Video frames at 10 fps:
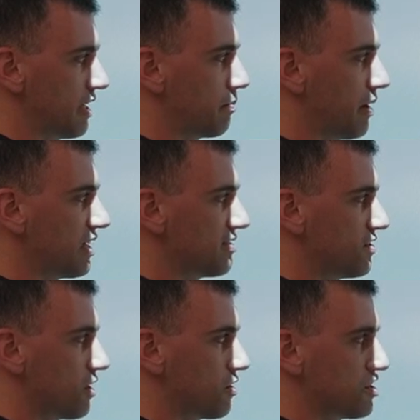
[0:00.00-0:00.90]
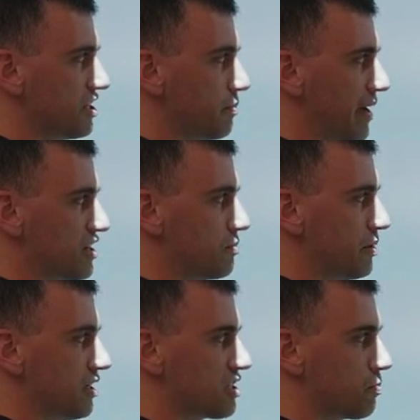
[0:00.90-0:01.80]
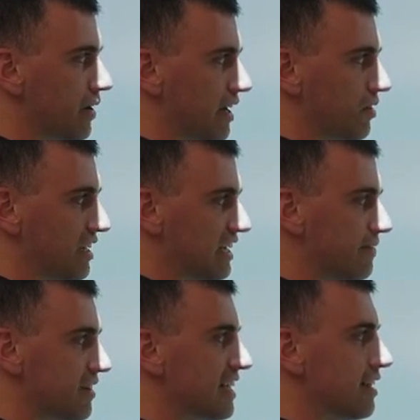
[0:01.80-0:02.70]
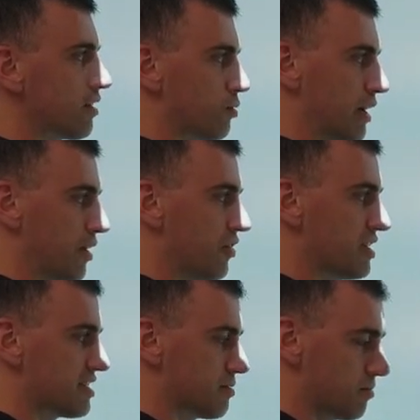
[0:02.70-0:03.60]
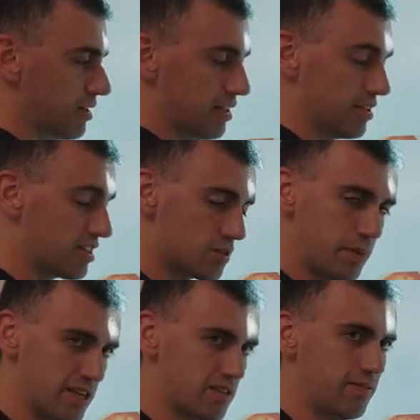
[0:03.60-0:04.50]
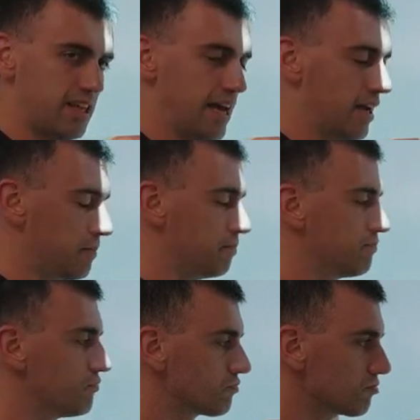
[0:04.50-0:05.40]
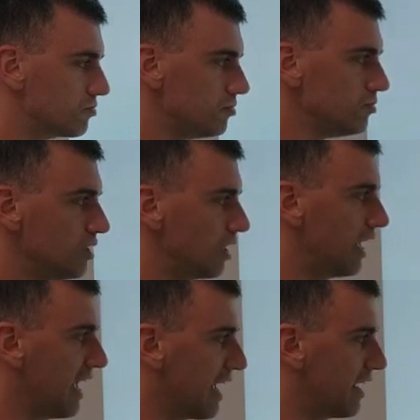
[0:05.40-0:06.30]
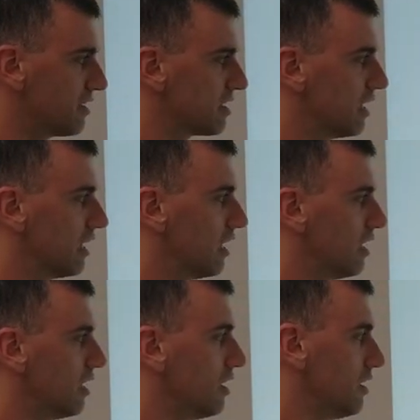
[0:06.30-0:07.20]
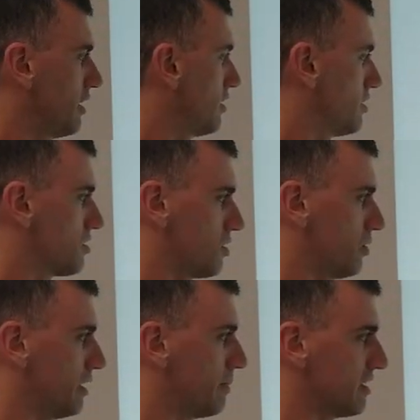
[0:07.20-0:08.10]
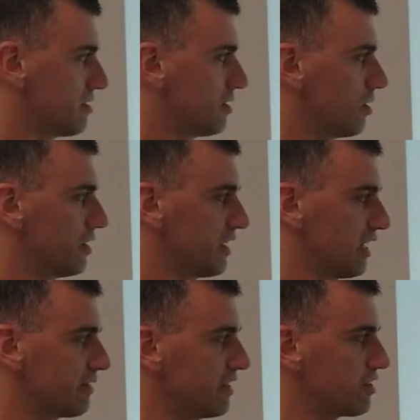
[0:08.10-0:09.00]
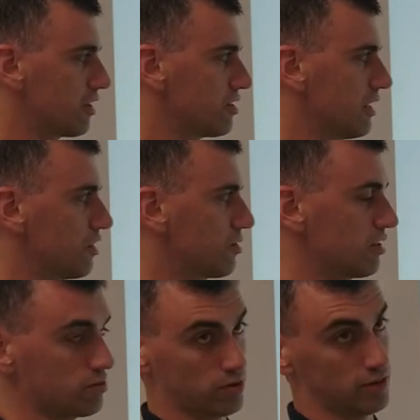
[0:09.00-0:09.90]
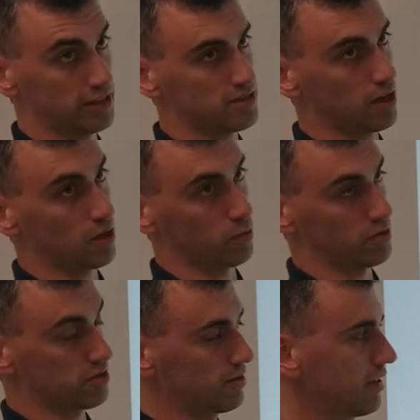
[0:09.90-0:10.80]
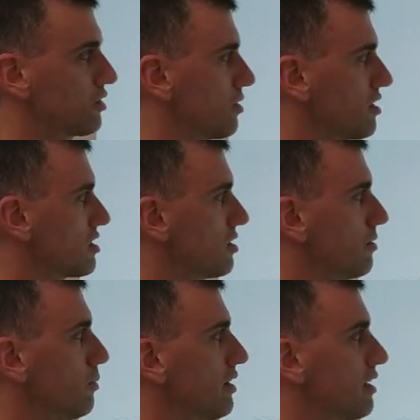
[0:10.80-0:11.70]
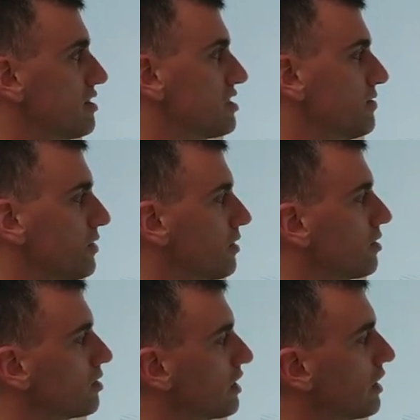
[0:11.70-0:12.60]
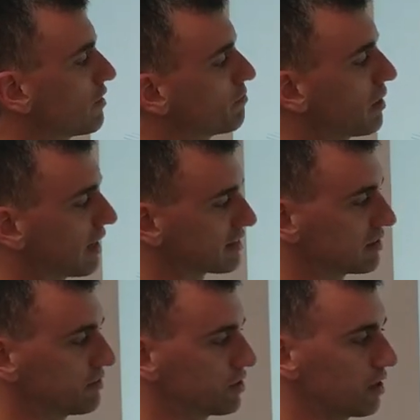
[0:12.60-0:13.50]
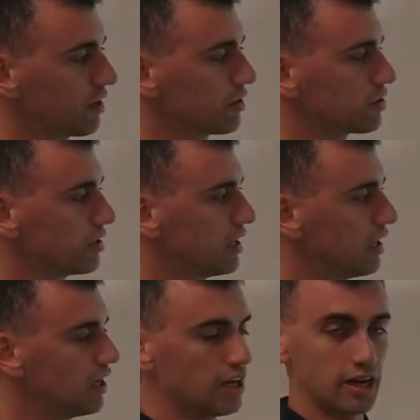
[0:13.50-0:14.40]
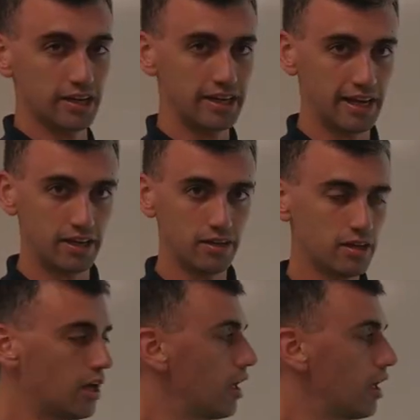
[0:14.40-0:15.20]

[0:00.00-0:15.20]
and positive charges he imagined being spread out evenly throughout the space of the atom. And so he basically called it negatively charged electrons, or at least our words are electrons, with a spherical cloud of positive charge. Again,